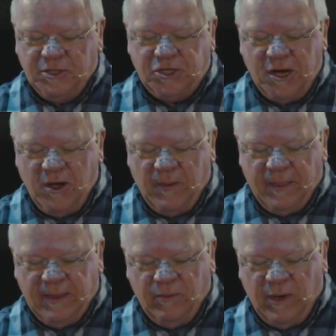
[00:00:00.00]
But you
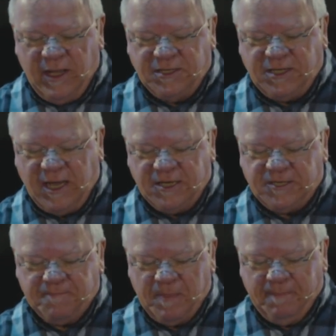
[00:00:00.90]
know, when he
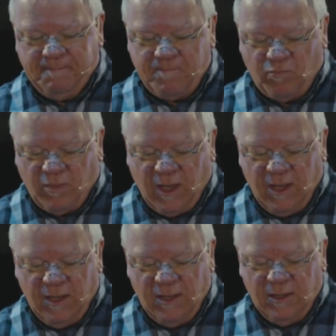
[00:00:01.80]
says,
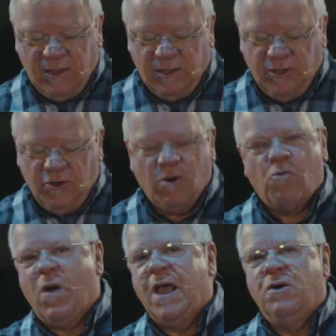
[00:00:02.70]

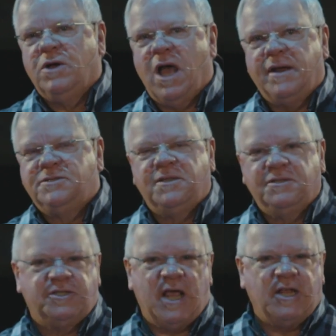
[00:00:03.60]
your way, O God, is in
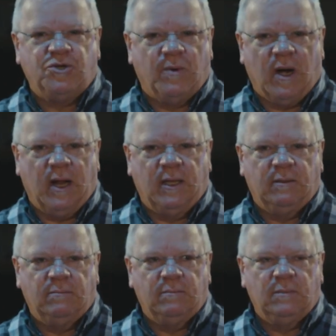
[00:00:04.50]
the sanctuary,
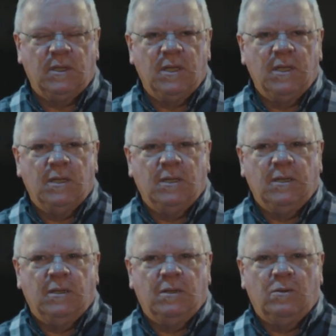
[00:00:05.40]

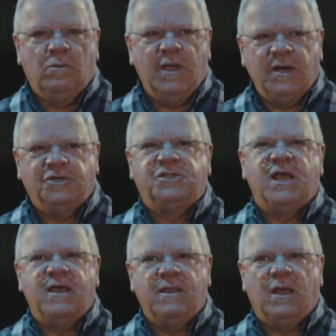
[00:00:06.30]
we
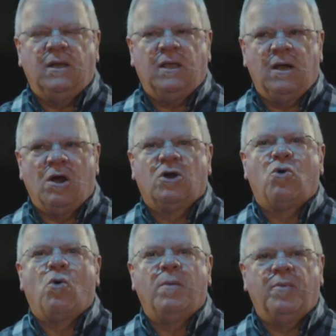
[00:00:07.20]
understand that in our
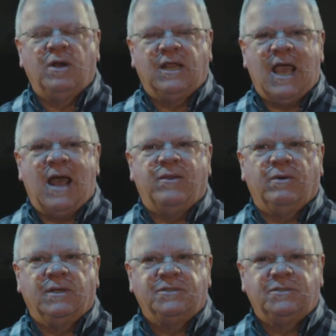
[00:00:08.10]
corporate
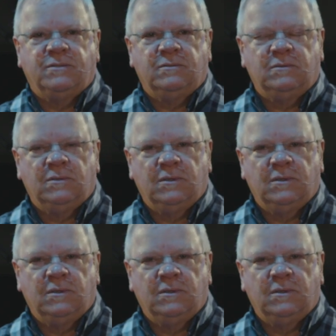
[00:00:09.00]
gatherings,